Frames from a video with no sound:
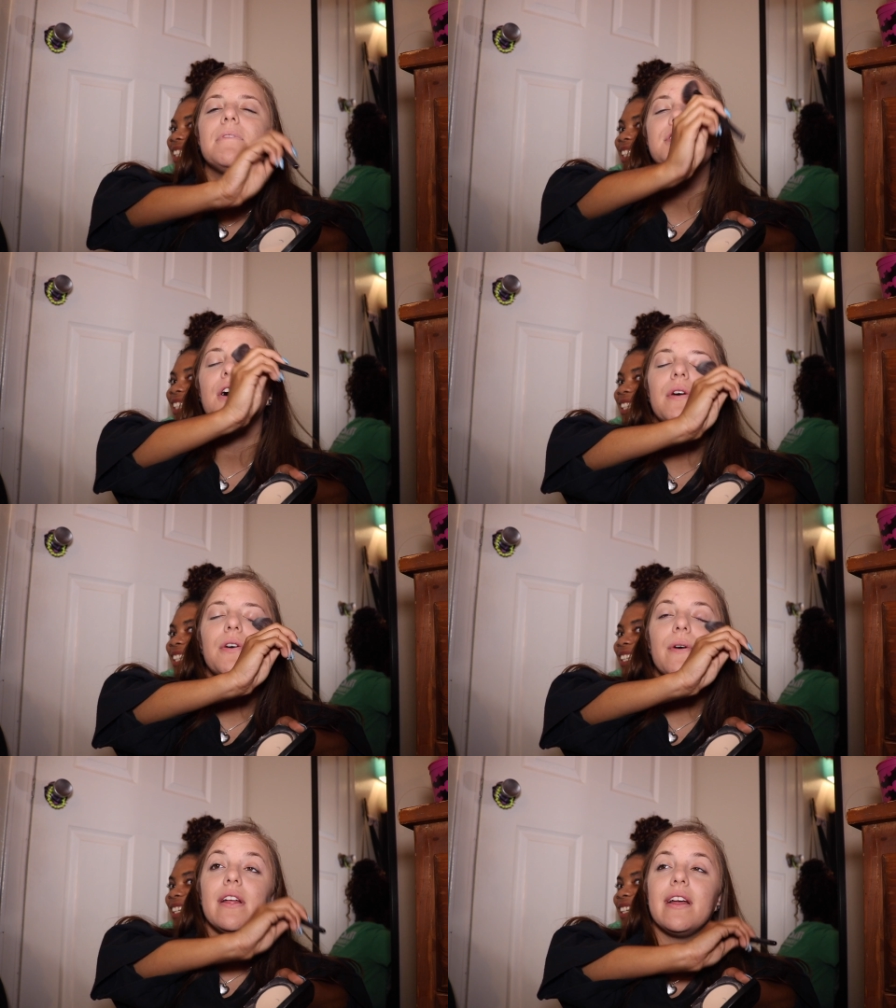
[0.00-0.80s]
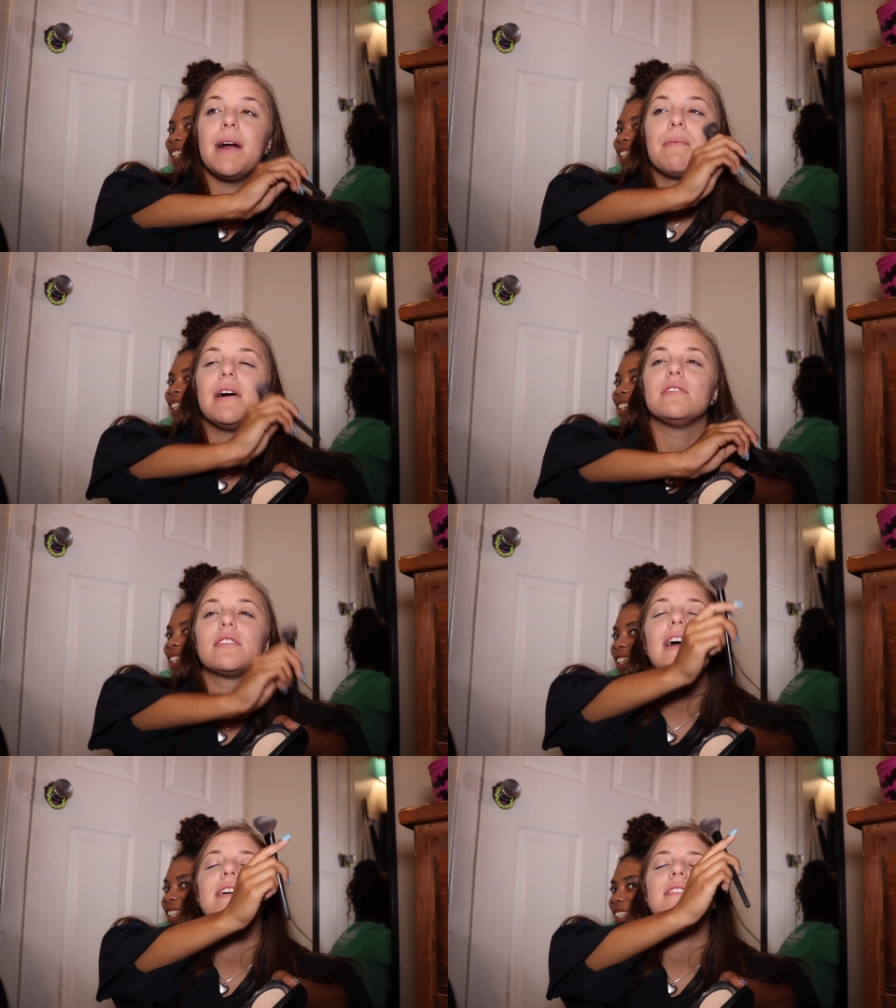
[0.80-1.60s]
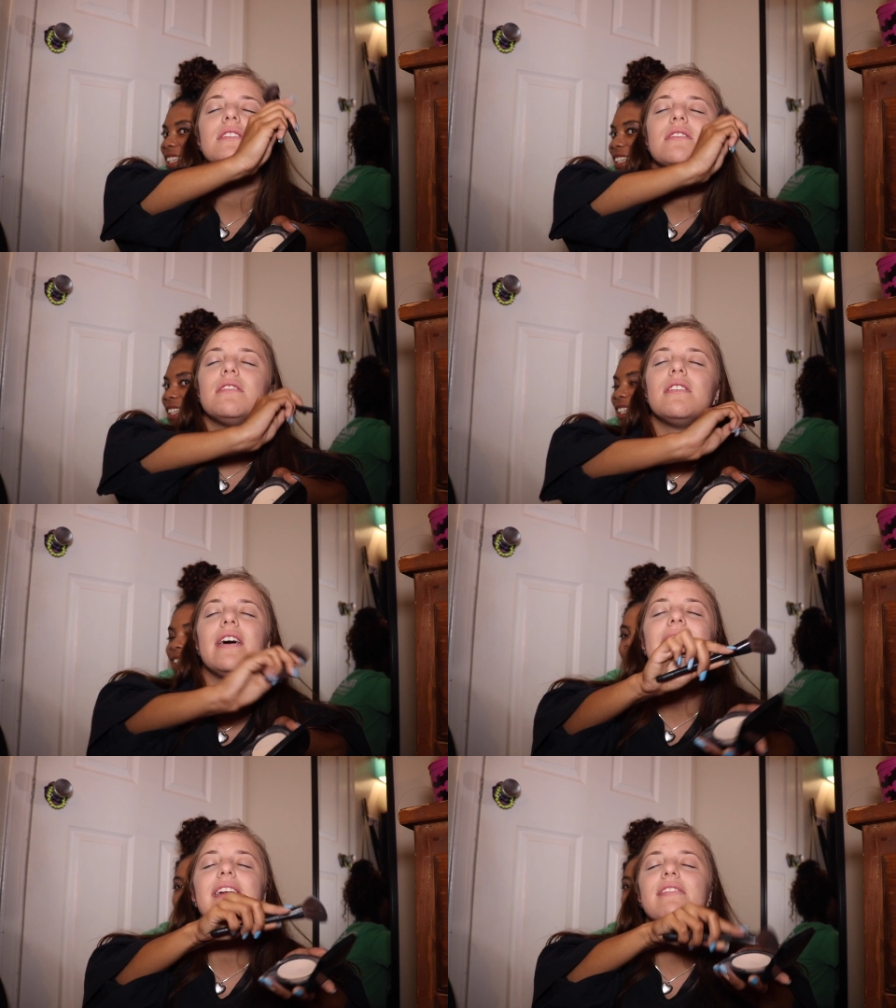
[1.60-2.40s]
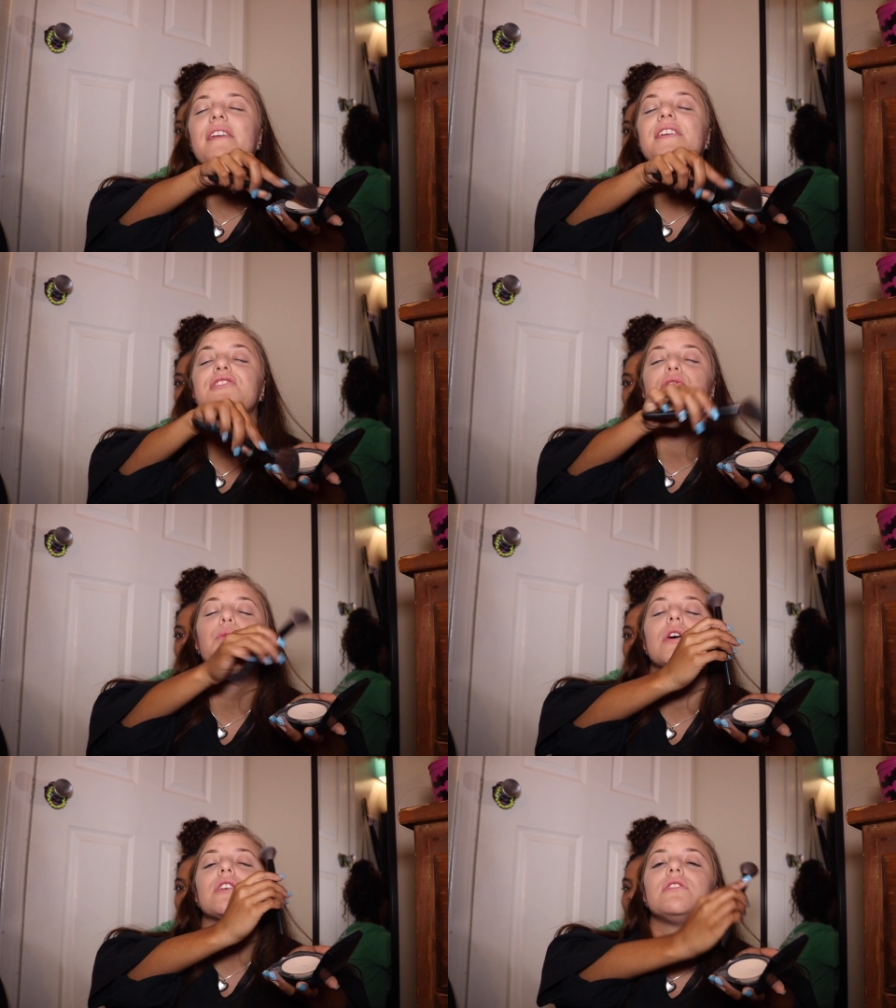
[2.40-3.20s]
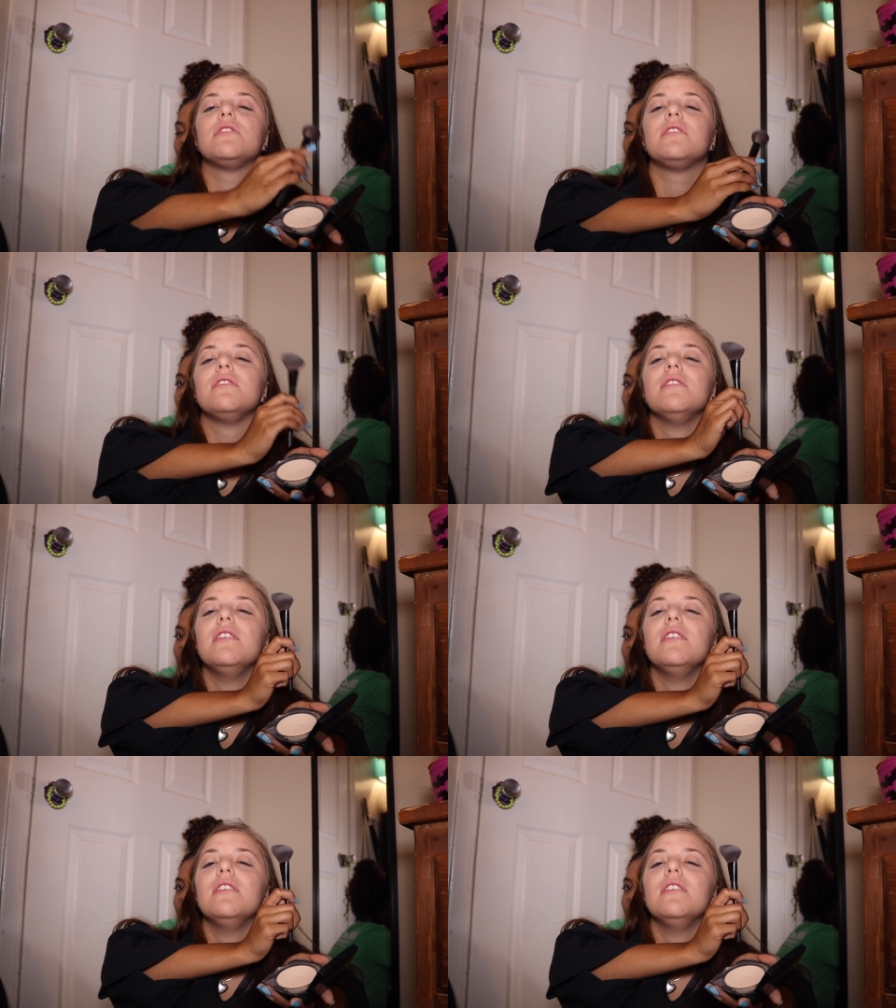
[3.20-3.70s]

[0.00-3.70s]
Don't want oily eyebrows, guys. I hate that. That's the worst.